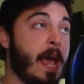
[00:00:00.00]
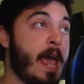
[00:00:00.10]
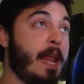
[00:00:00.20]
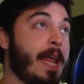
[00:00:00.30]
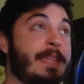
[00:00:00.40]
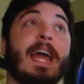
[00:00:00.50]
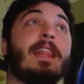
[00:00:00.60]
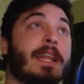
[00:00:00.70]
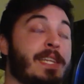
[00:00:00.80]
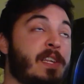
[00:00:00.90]
And at the
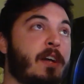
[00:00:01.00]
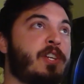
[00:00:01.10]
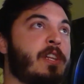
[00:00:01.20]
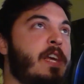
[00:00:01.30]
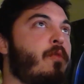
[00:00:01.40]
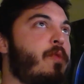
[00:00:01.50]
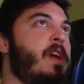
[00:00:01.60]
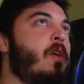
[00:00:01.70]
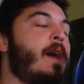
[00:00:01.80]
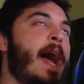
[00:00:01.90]
end of that discussion, Leah
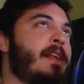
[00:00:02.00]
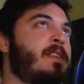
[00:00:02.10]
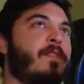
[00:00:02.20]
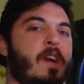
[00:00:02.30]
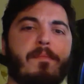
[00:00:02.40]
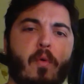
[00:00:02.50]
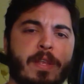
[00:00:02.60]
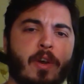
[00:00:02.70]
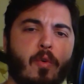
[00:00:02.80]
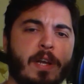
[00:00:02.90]
Rio asks a very
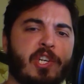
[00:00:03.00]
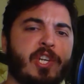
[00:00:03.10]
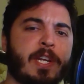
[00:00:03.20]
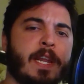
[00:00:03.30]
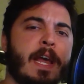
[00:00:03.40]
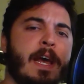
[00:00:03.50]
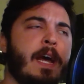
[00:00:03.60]
poignant question.